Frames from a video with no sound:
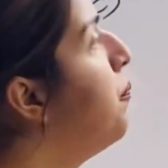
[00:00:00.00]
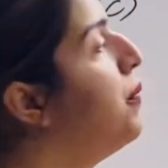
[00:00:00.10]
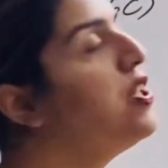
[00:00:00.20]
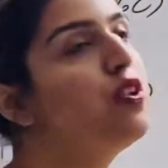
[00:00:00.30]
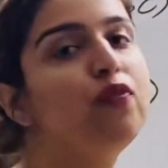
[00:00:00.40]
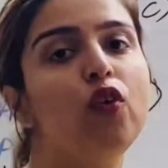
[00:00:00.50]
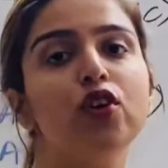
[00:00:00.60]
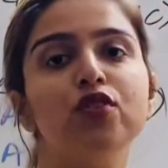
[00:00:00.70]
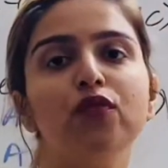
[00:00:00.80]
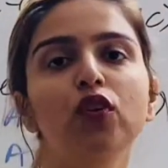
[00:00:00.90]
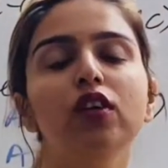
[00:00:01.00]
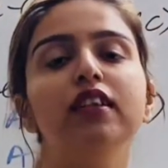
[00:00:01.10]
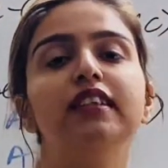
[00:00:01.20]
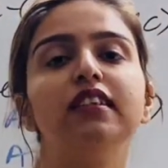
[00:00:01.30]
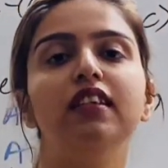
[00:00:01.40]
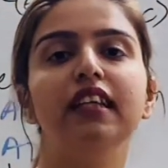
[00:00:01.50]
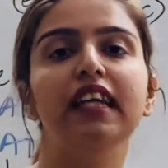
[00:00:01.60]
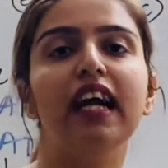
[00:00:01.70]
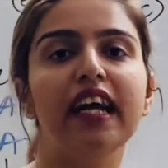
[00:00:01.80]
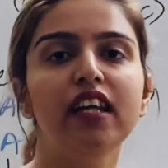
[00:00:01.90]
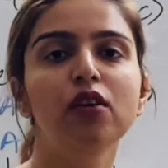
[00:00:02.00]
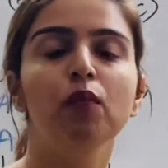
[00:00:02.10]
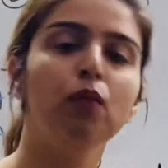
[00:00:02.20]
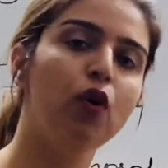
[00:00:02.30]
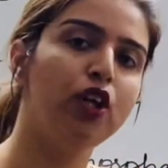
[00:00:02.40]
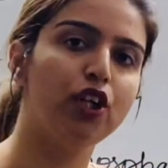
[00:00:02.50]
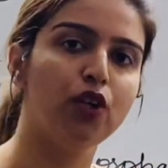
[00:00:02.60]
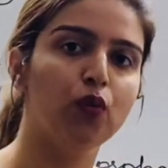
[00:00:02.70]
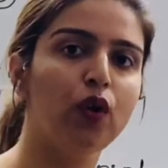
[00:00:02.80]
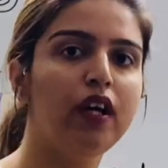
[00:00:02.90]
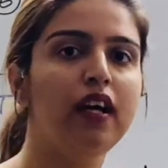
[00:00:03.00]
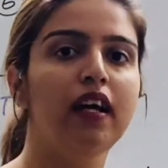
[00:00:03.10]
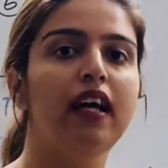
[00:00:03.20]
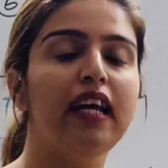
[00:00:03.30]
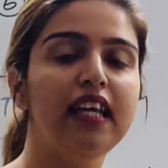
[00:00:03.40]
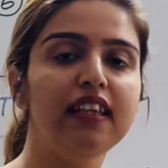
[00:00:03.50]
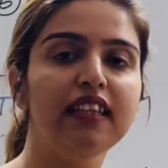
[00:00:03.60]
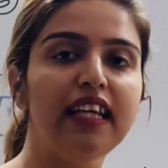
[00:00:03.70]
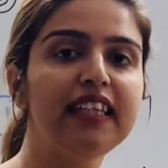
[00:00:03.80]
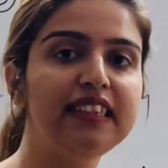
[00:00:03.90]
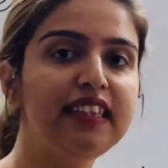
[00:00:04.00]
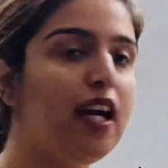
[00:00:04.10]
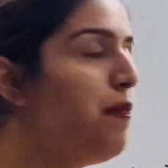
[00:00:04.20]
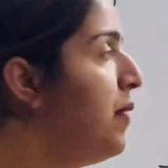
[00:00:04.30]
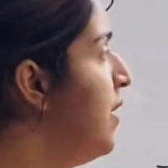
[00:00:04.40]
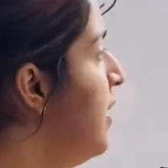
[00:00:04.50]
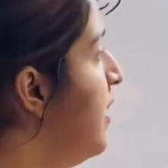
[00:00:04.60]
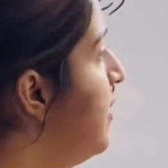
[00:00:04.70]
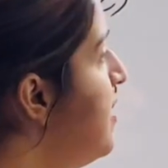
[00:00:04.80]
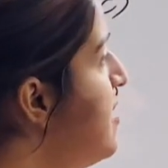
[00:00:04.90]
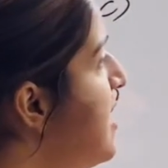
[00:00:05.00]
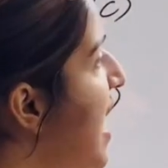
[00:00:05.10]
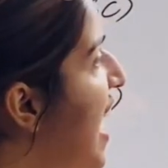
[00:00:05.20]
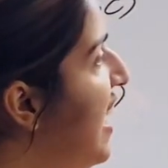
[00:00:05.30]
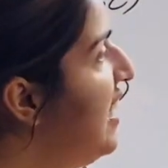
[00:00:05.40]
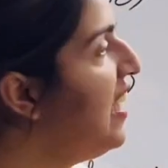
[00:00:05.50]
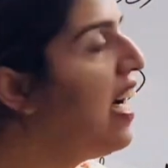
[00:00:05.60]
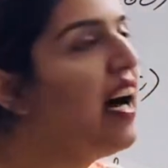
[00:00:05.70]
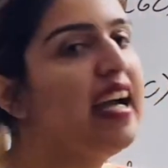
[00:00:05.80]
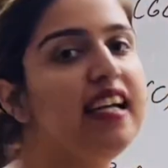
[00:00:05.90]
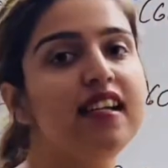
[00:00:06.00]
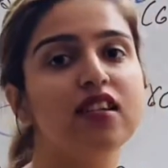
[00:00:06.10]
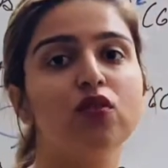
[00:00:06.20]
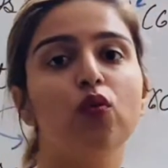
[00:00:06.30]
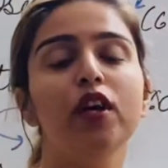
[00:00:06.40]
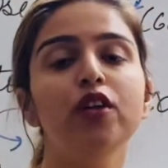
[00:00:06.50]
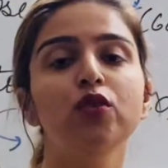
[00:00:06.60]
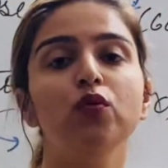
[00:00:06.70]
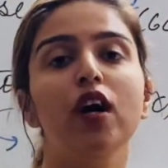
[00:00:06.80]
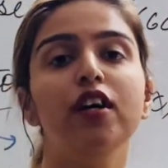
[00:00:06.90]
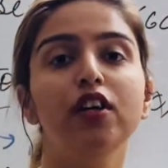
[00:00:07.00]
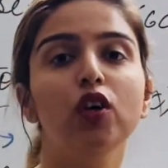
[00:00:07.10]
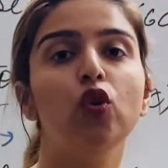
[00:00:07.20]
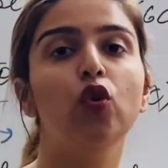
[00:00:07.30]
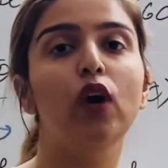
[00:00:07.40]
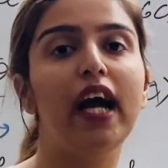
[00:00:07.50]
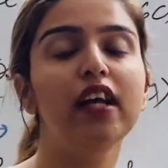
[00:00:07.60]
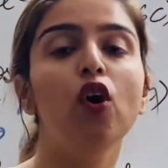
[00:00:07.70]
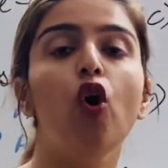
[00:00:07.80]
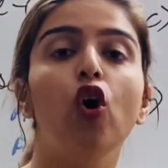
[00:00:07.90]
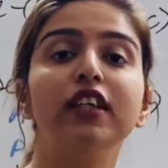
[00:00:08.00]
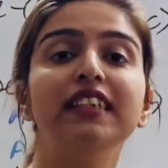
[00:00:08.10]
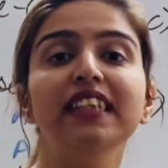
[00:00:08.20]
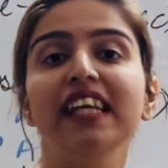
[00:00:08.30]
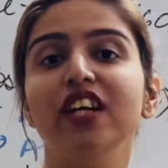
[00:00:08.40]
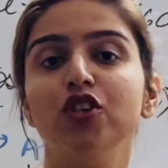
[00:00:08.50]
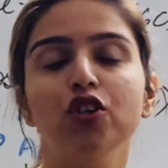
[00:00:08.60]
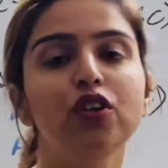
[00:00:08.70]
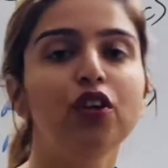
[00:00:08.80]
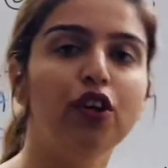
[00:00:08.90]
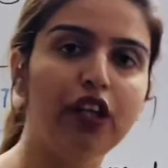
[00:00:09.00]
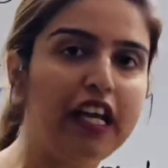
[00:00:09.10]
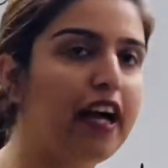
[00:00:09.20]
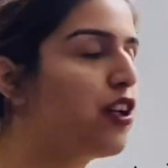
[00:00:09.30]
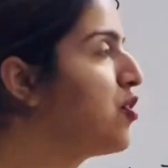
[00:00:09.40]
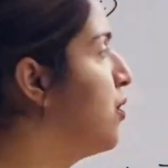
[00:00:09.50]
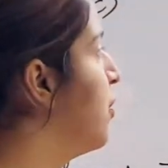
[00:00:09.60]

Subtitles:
bisphosphoglyceraldehyde molecule. In the next step, this aldehyde is going to undergo an oxidation reaction.